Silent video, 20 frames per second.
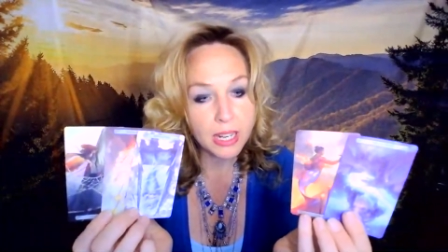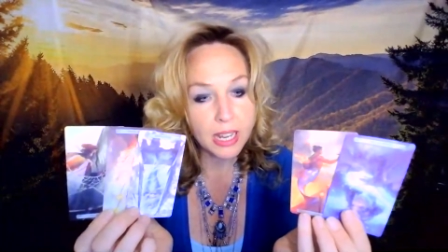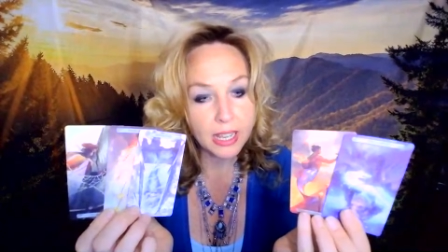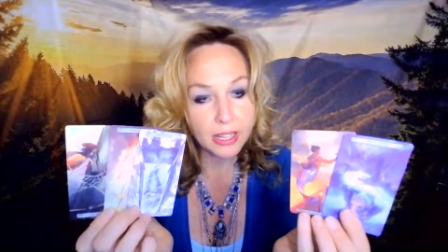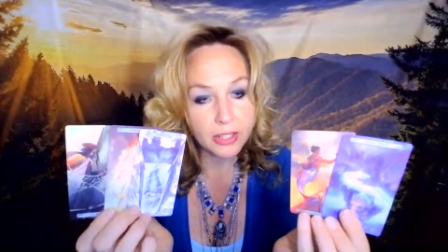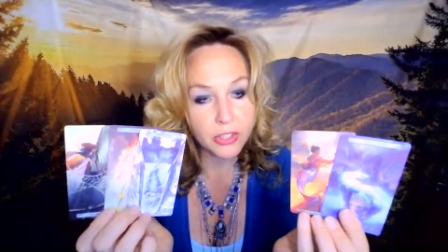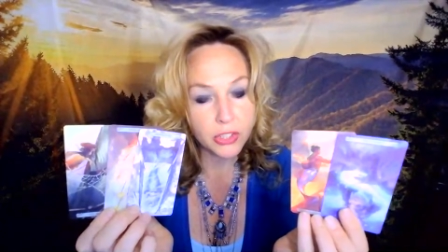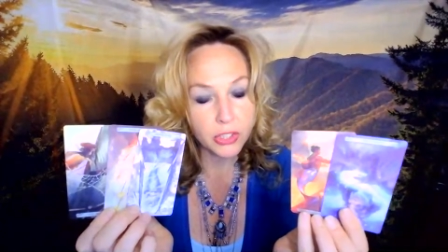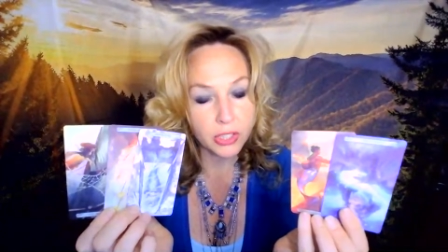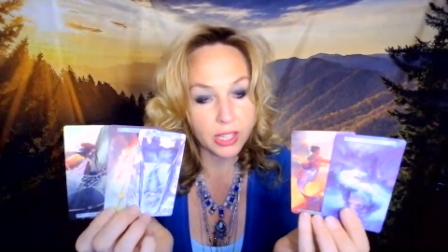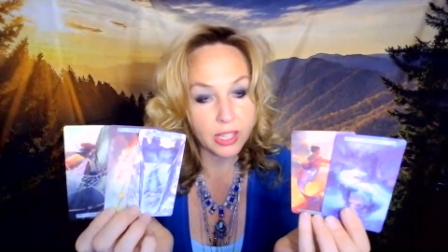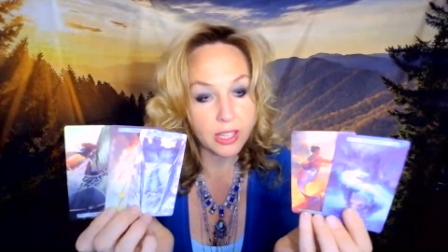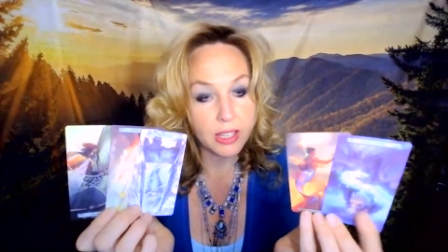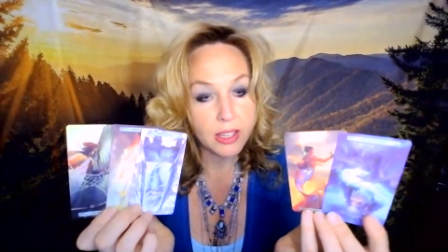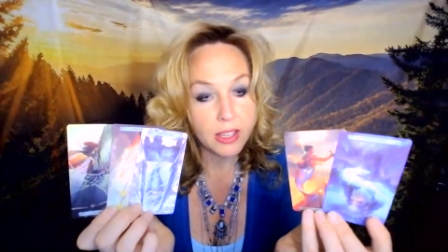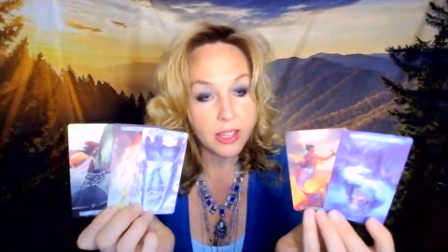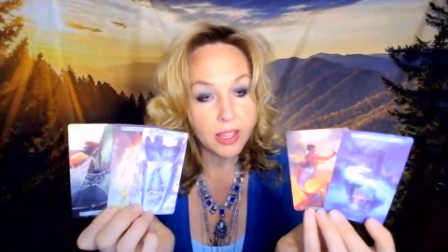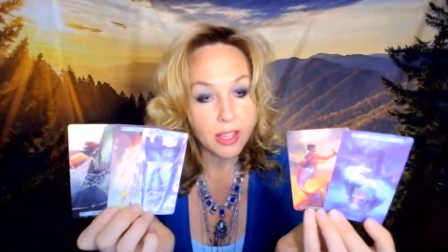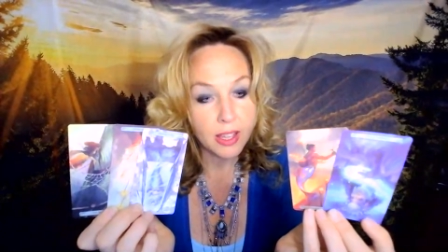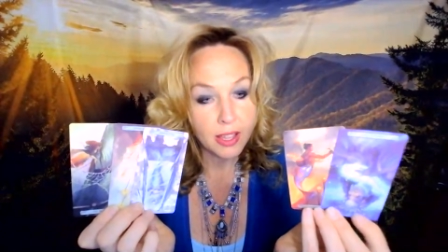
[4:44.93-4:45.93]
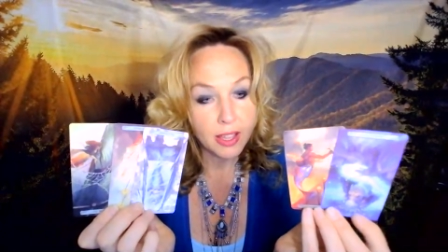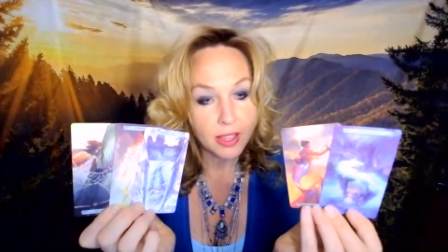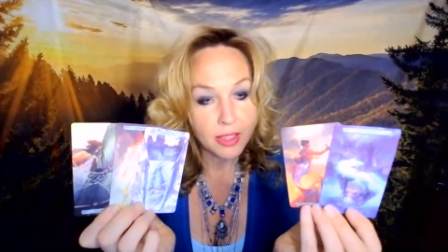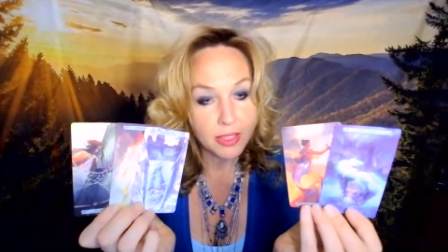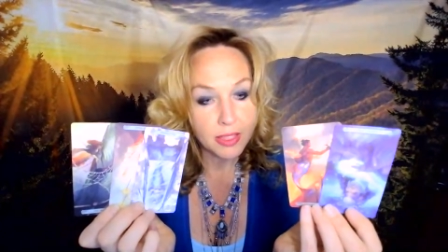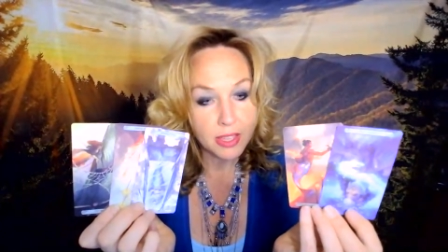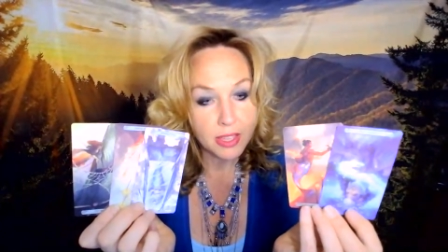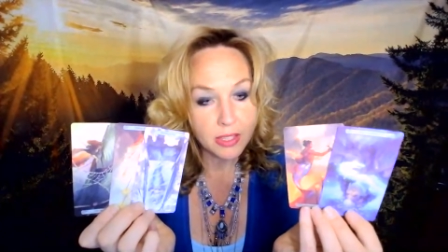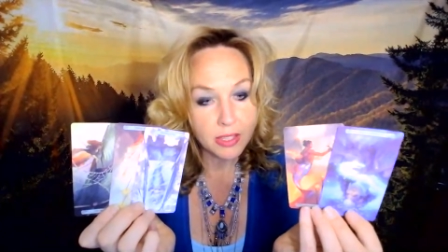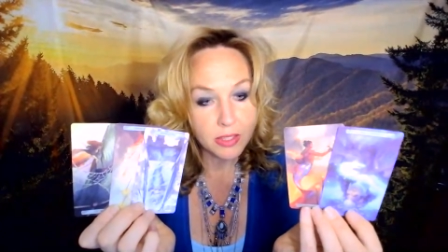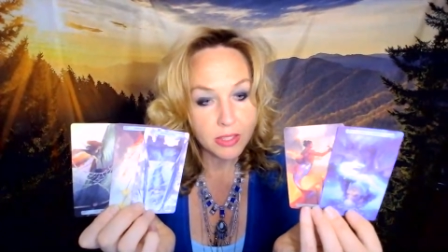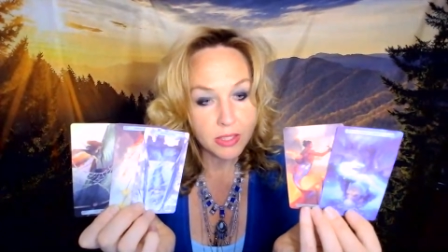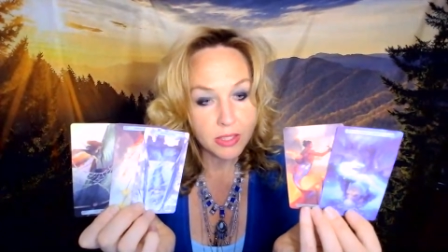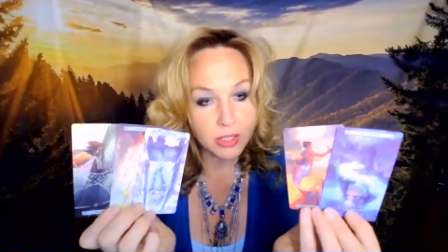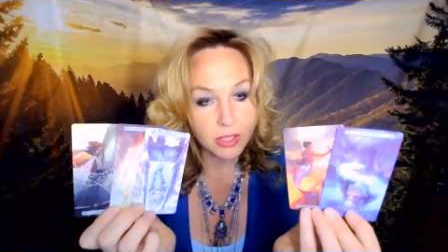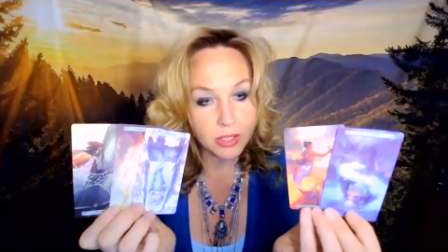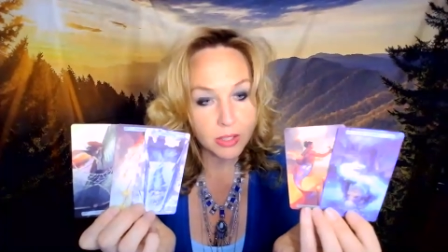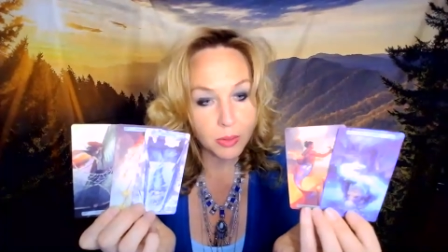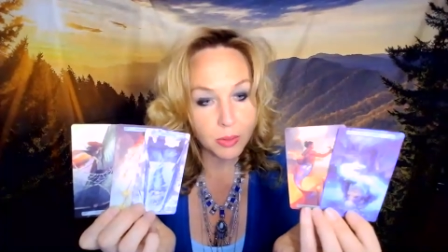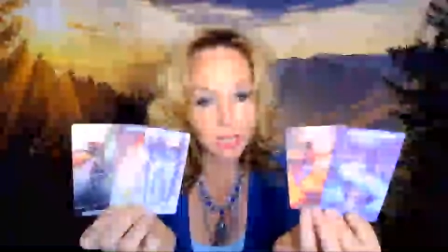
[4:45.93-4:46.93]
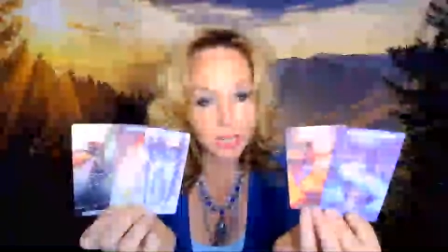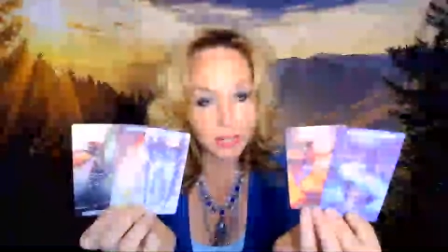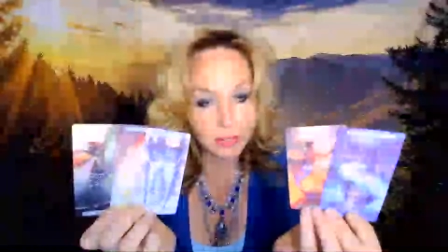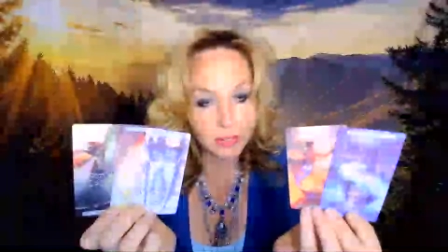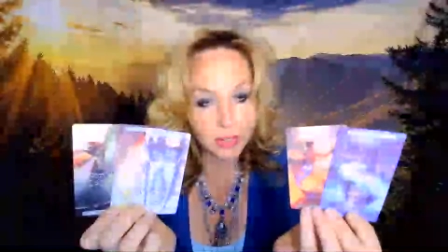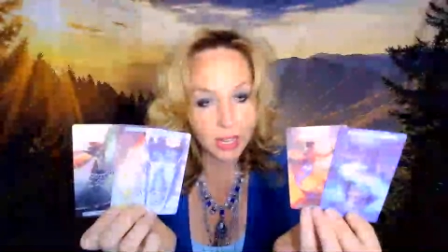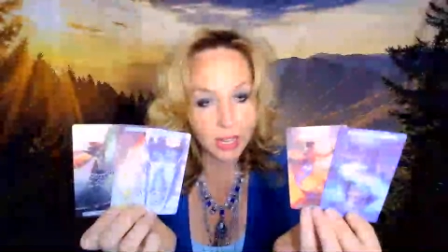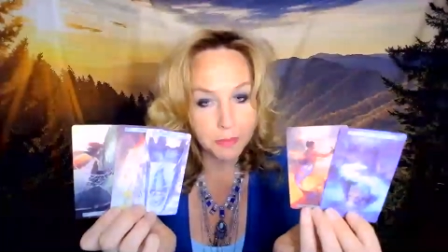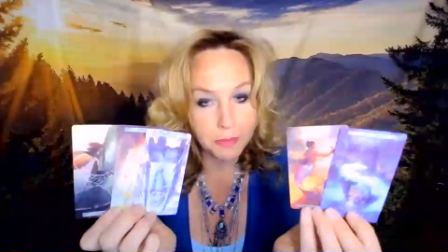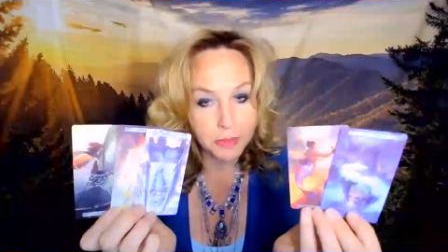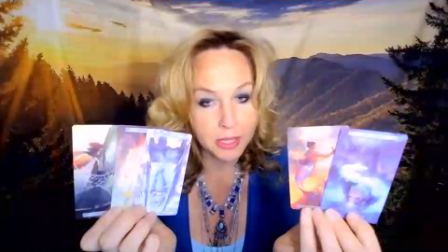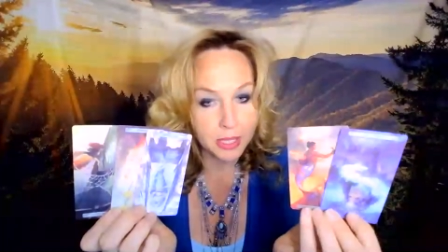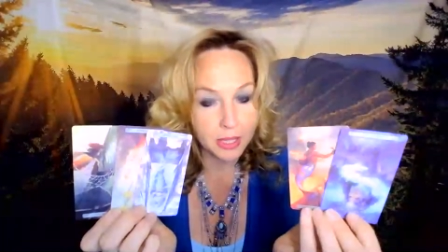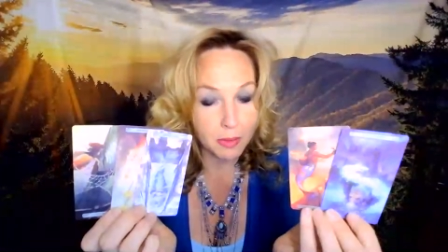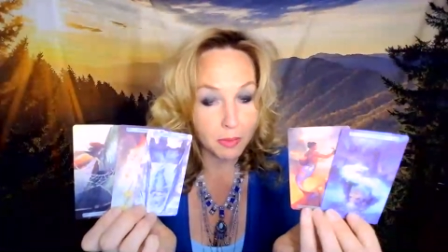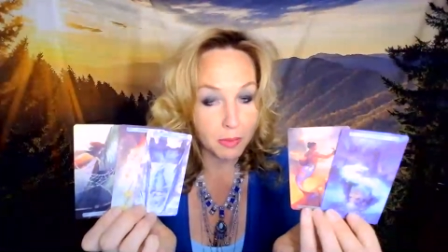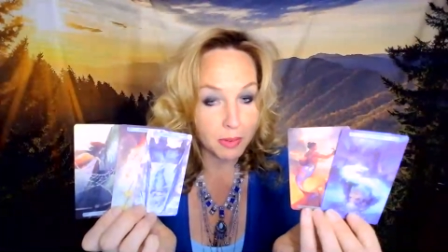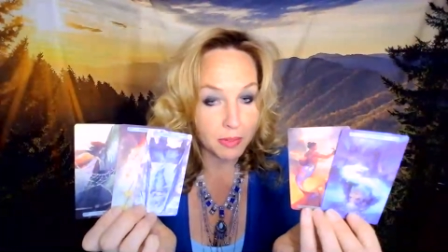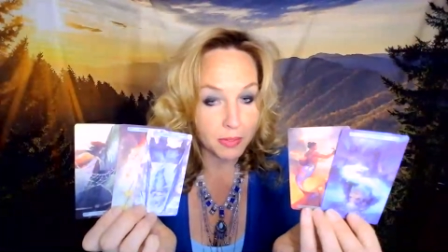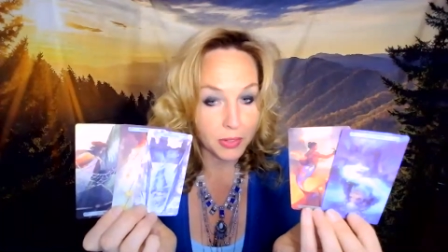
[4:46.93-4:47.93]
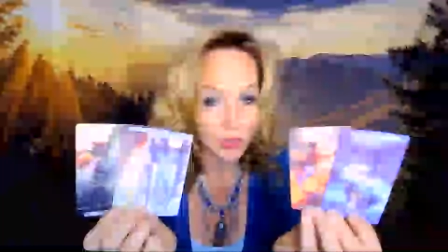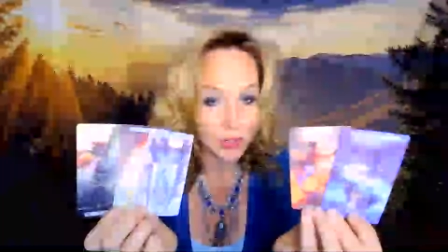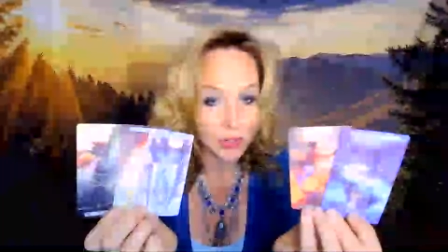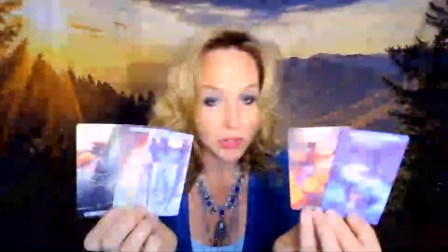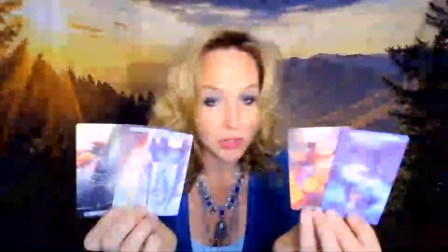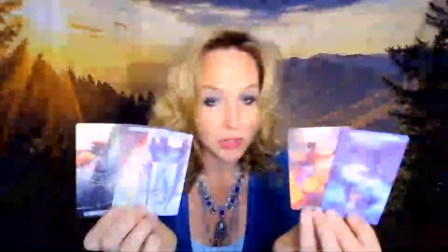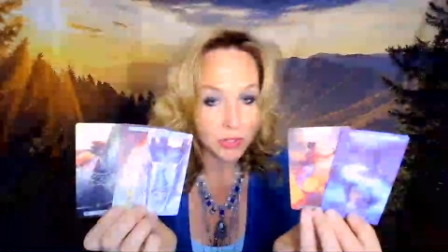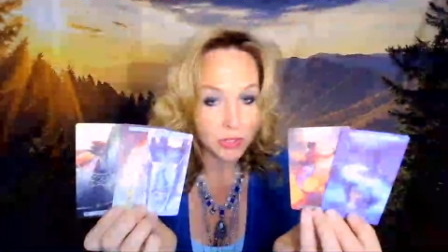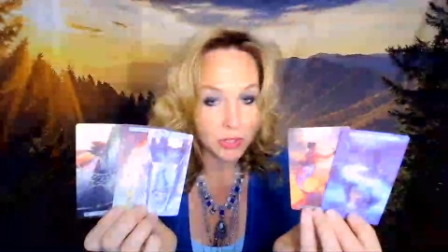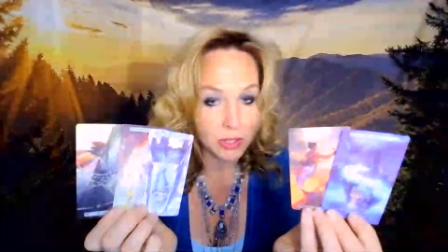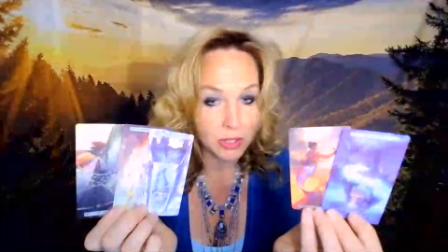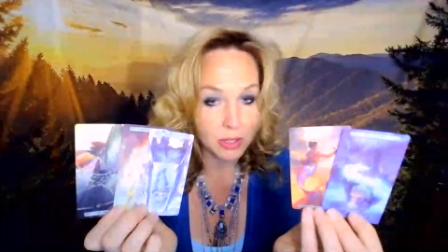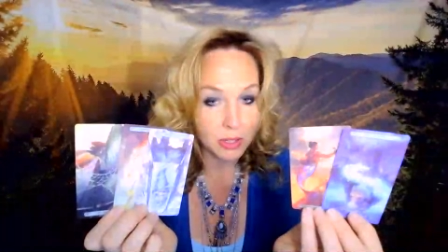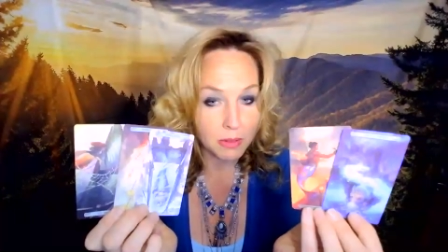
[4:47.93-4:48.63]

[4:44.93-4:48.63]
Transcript: Actually, this queen of cups in the reverse